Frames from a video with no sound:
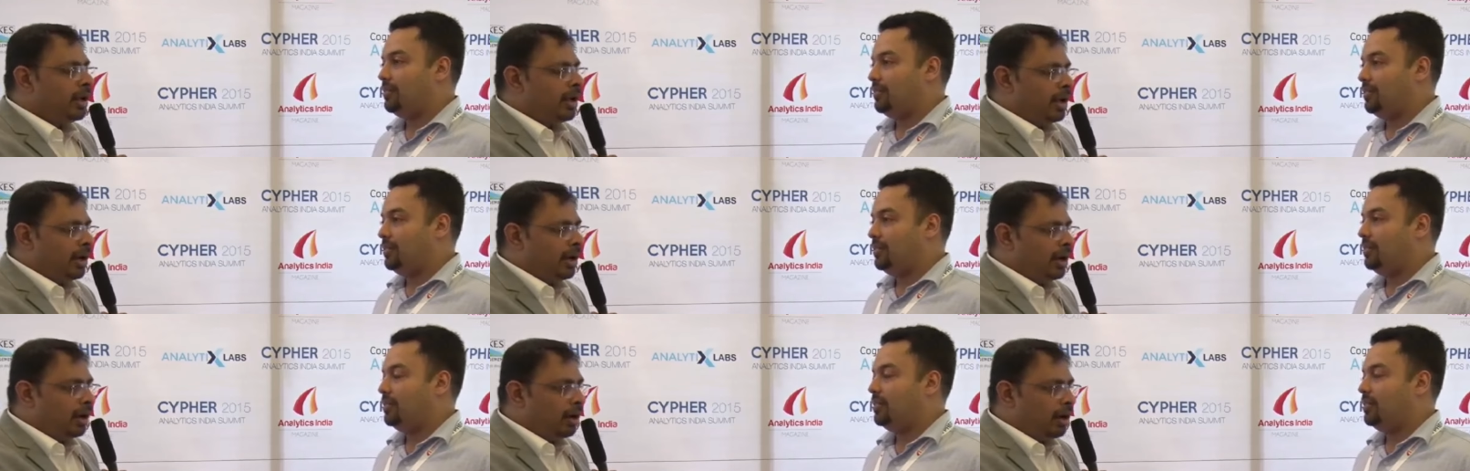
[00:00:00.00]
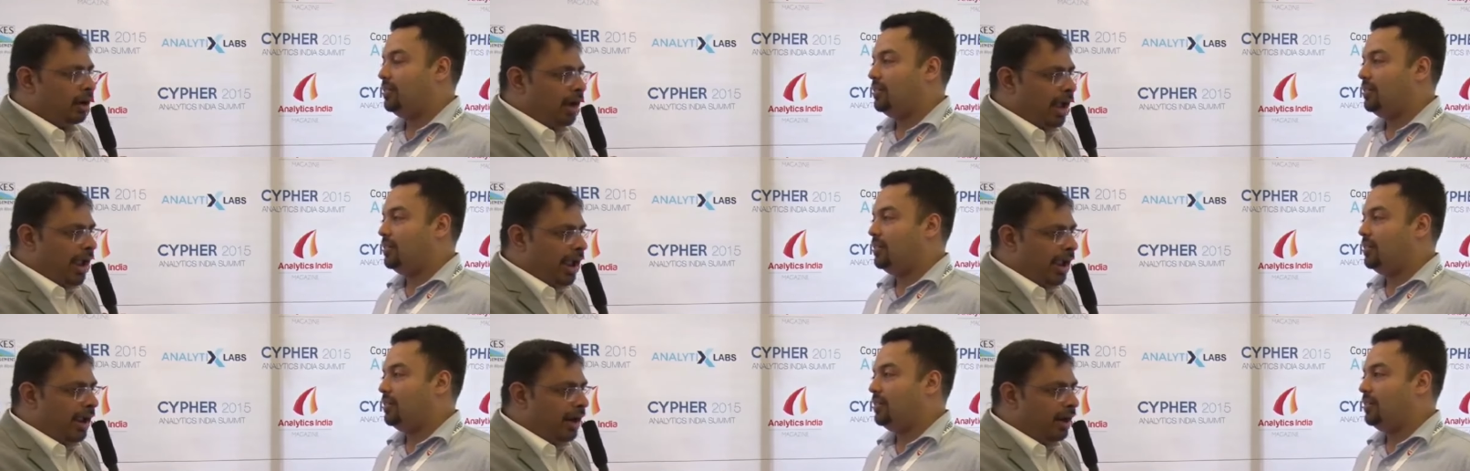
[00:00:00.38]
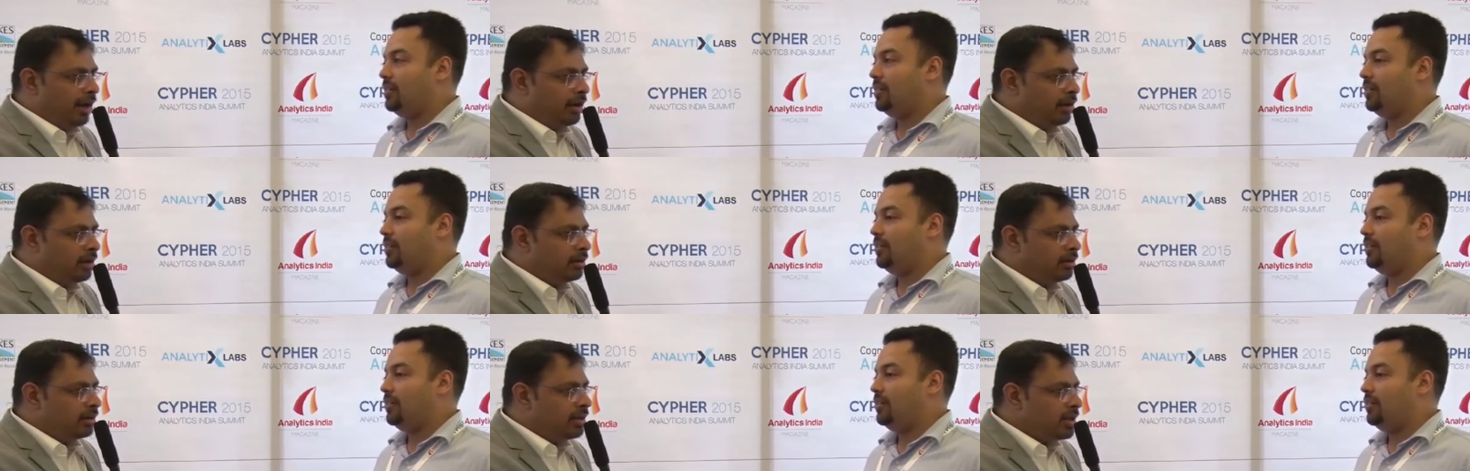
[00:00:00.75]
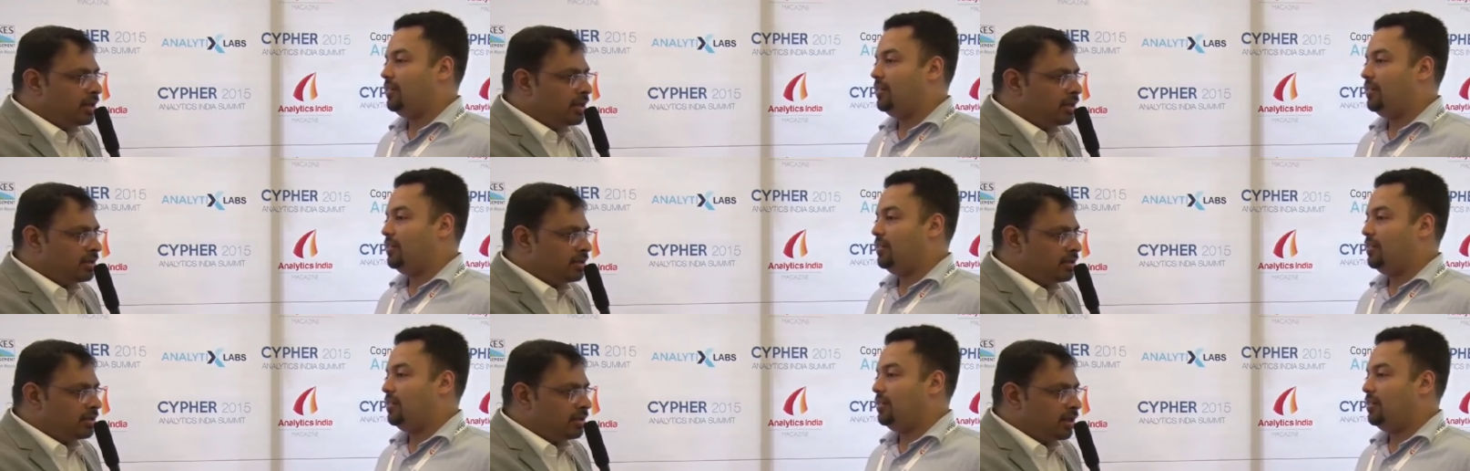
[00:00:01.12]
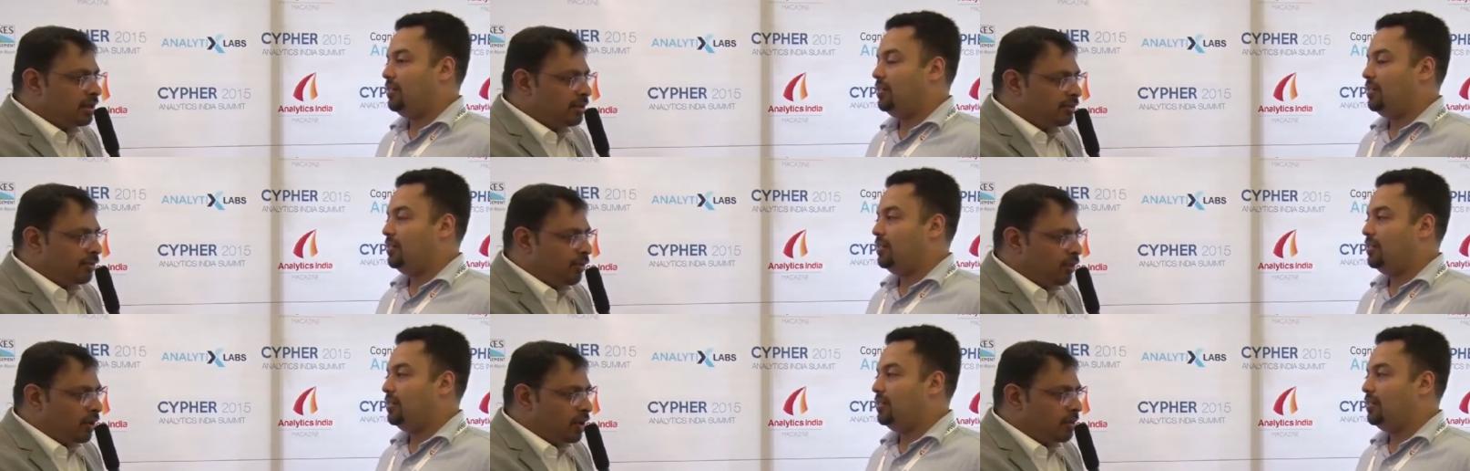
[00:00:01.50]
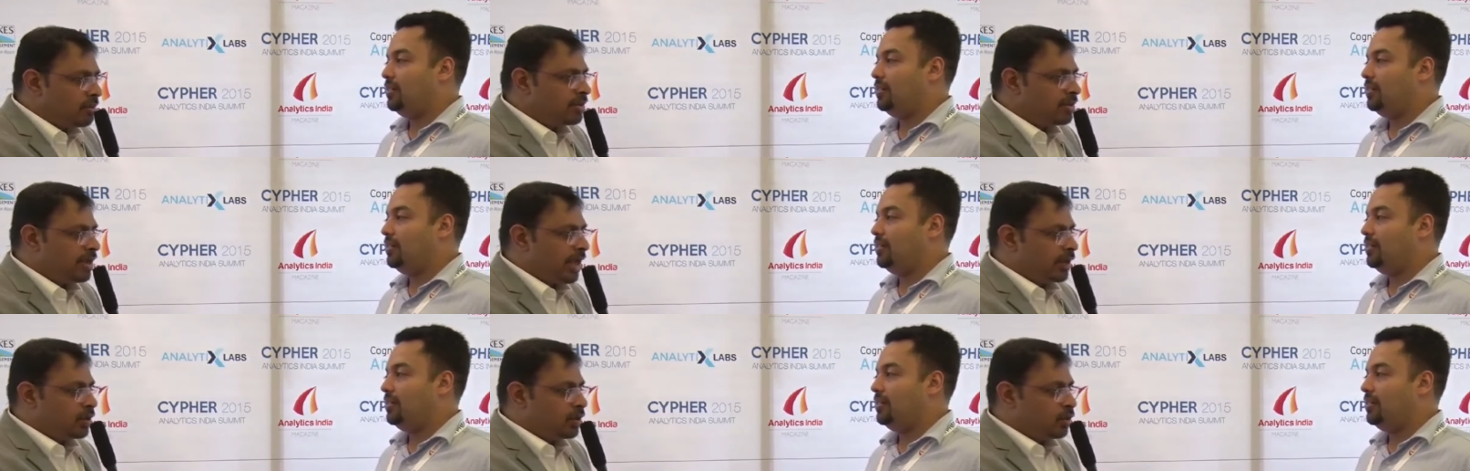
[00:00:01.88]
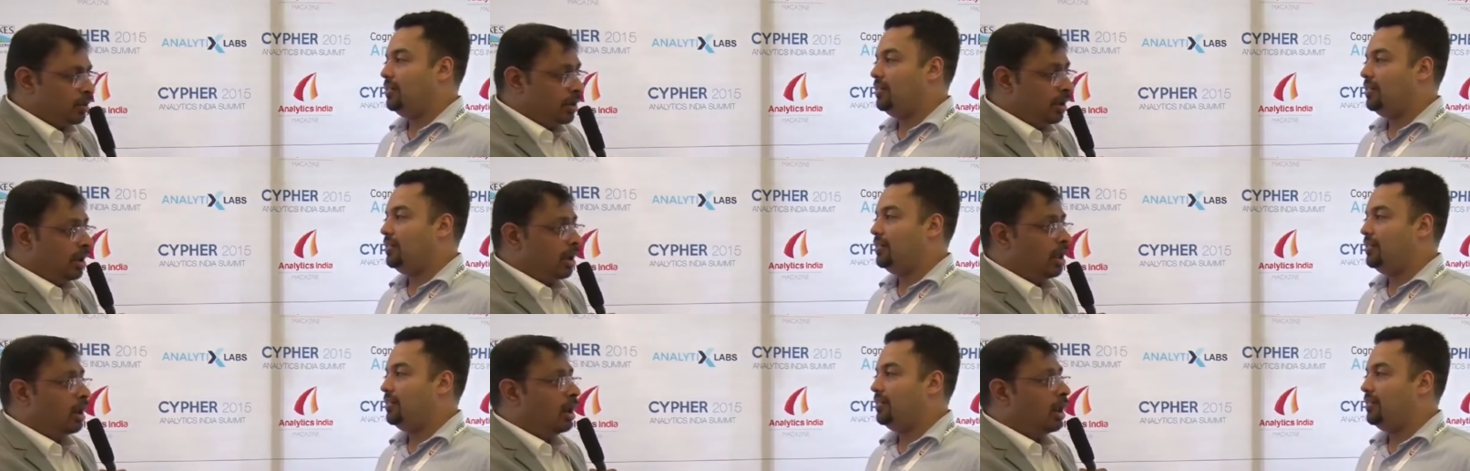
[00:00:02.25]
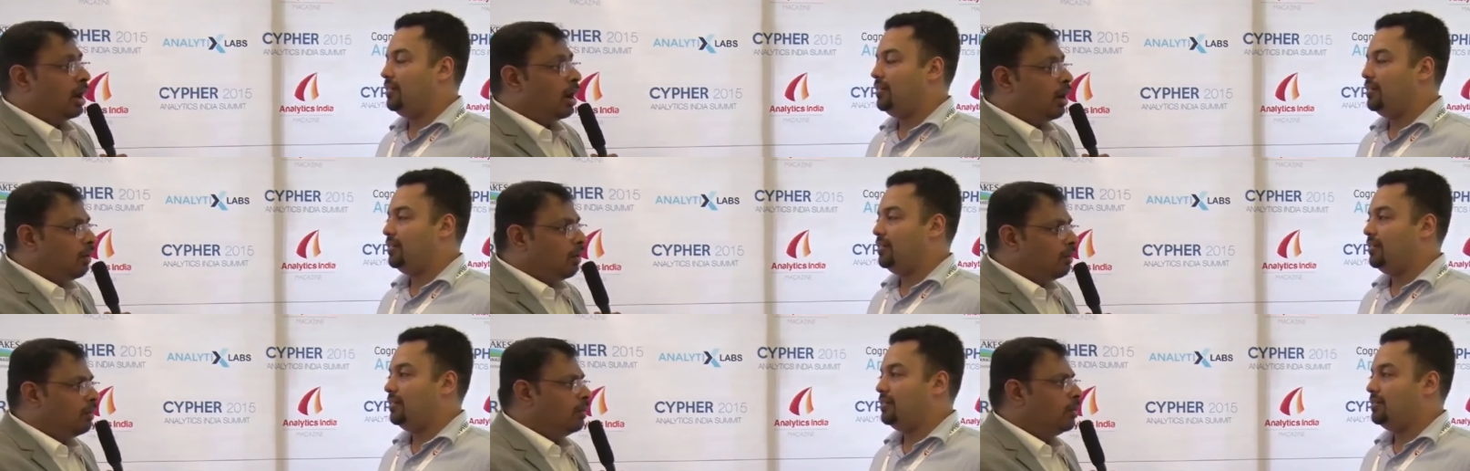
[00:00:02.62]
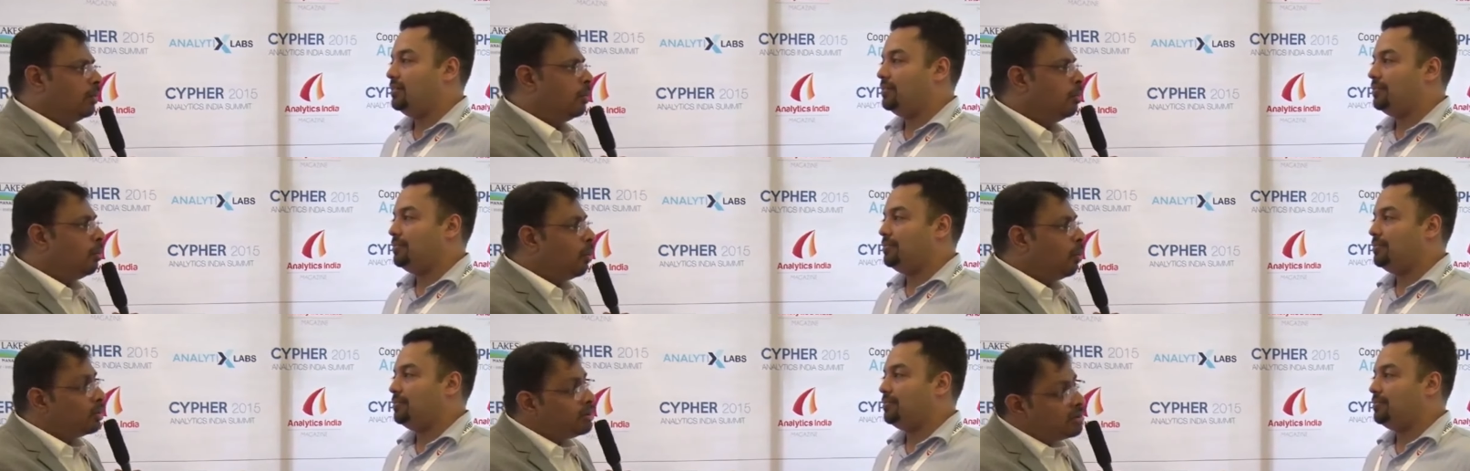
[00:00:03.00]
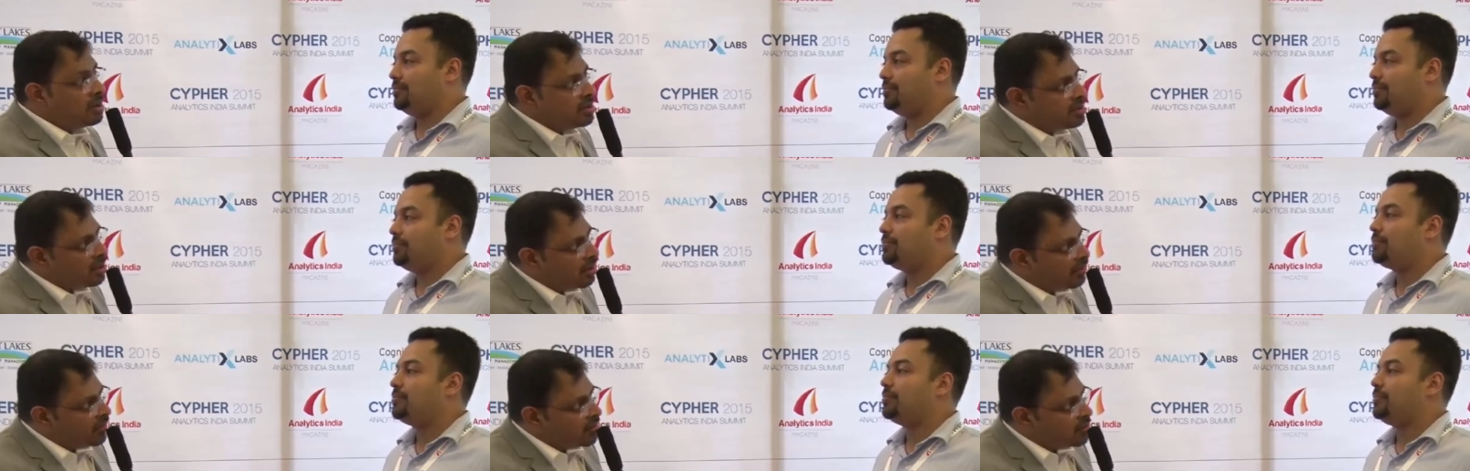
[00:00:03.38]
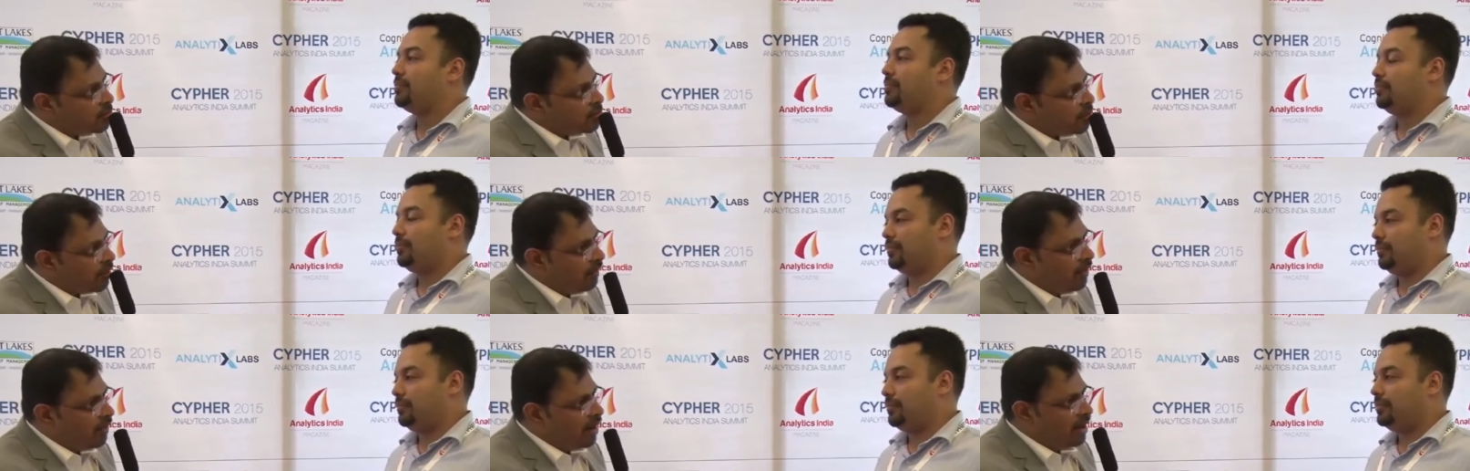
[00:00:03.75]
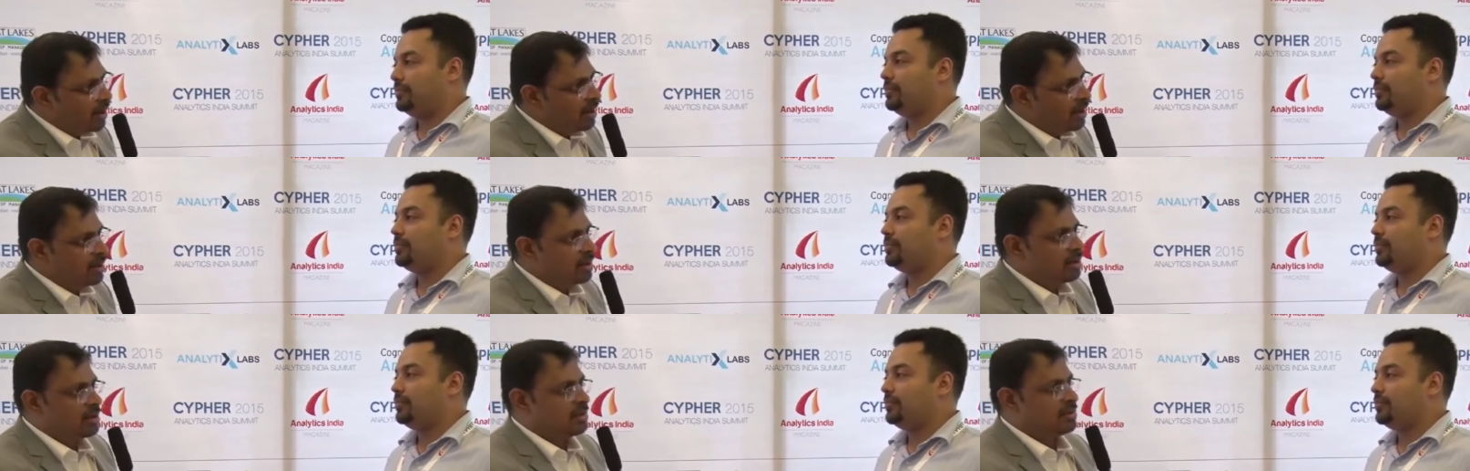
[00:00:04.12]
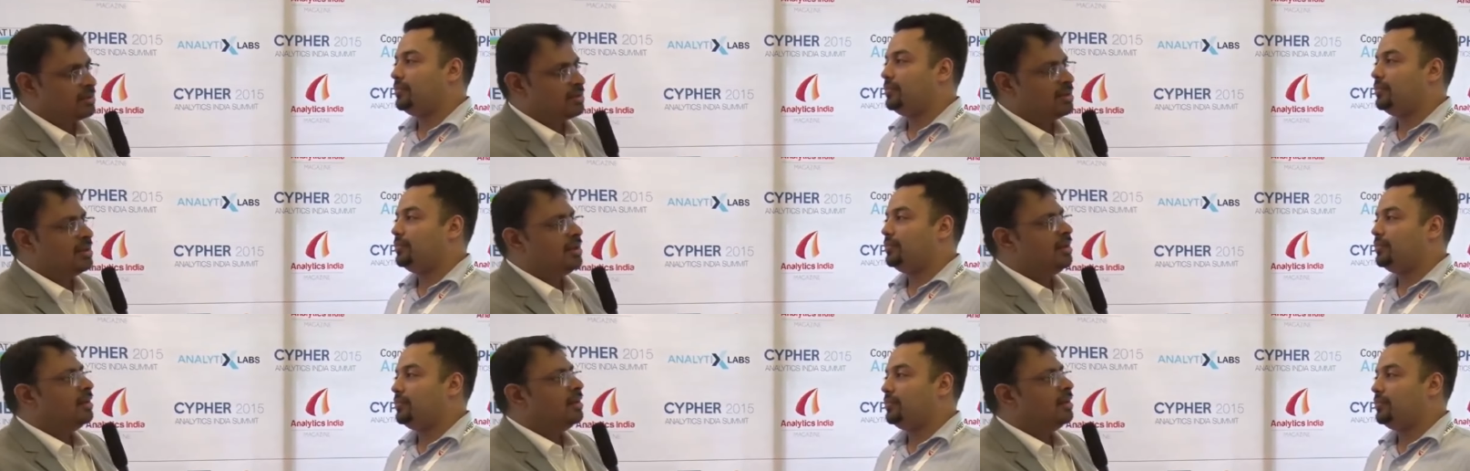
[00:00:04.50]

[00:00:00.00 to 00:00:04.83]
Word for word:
Speaker 1: Uh, and these these forums actually allow both the service providers